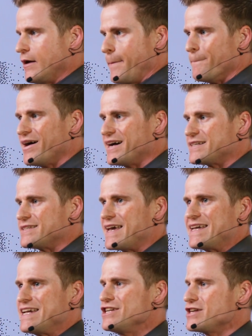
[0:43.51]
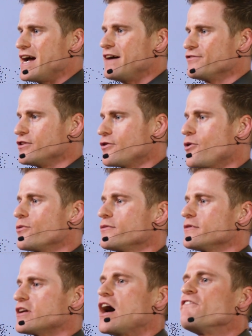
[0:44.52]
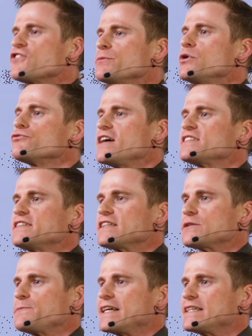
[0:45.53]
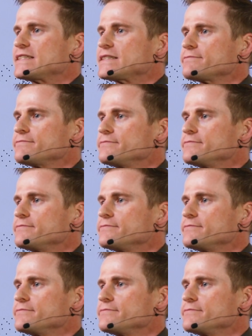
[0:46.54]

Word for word: But they each have their own comfortable resting space.